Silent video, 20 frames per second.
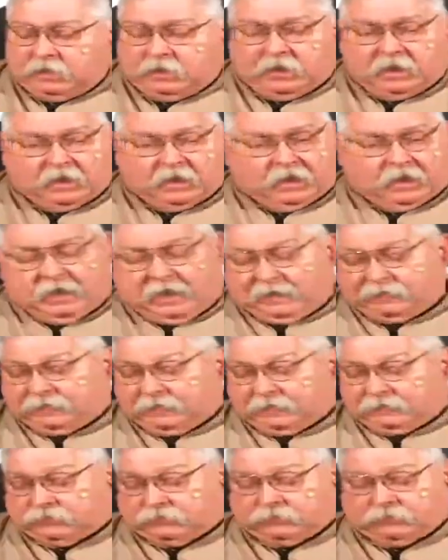I
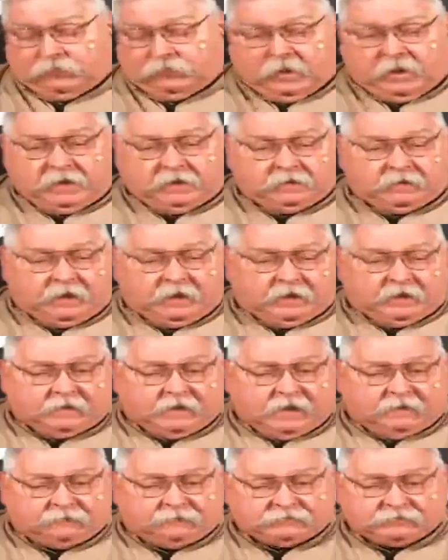think they're great, and
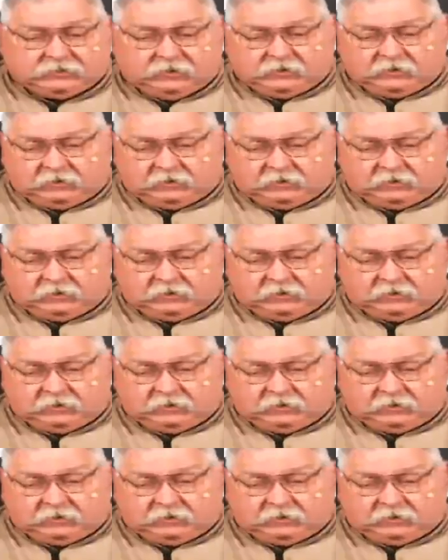that one's going